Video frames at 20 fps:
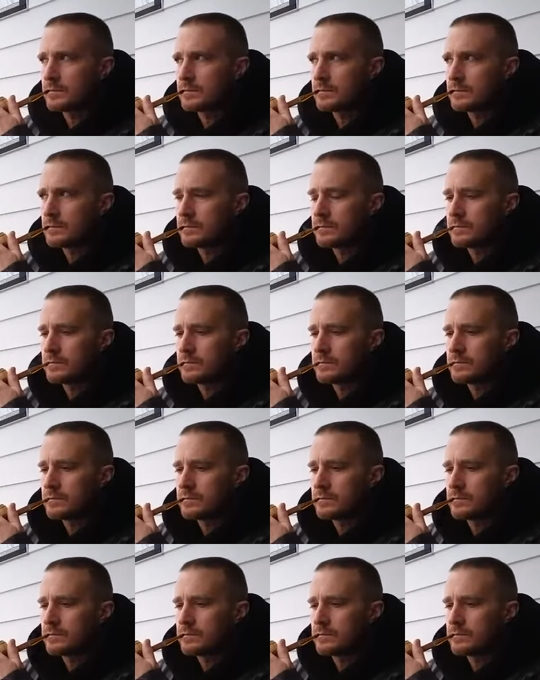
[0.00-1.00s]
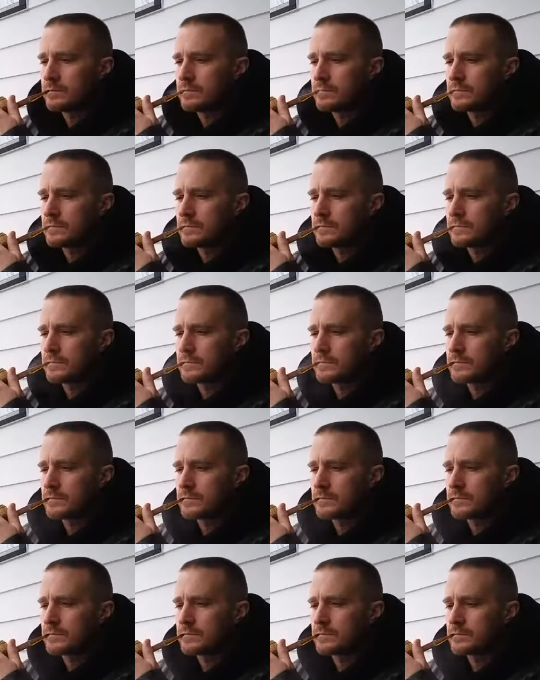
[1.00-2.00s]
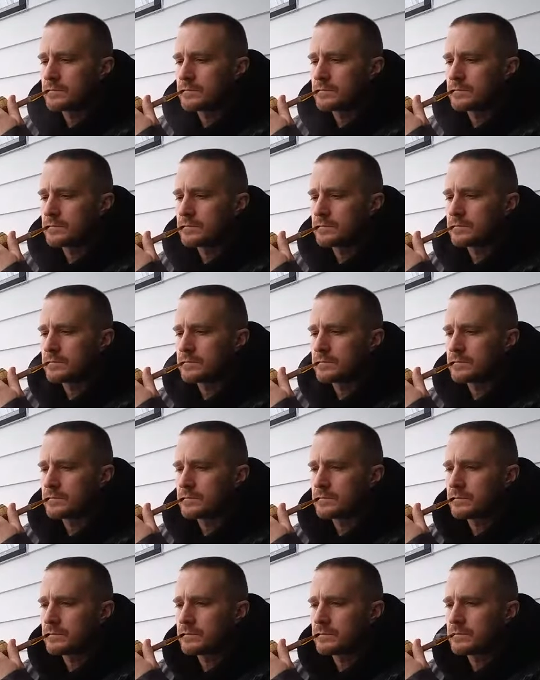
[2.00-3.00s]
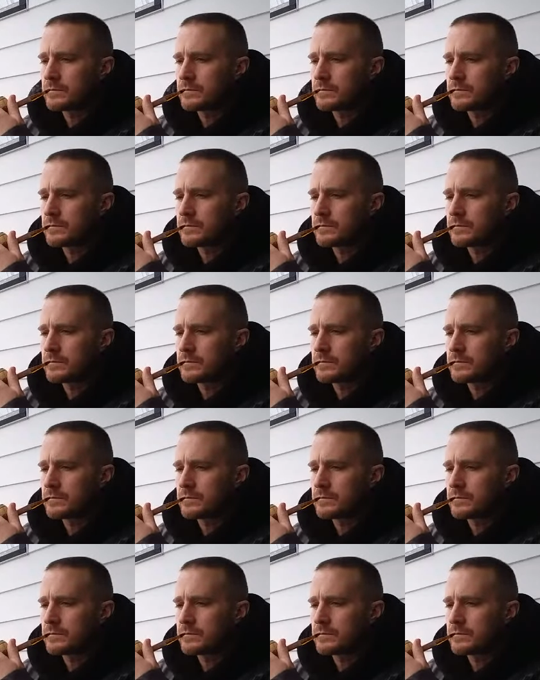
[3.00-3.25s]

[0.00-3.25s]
(silence)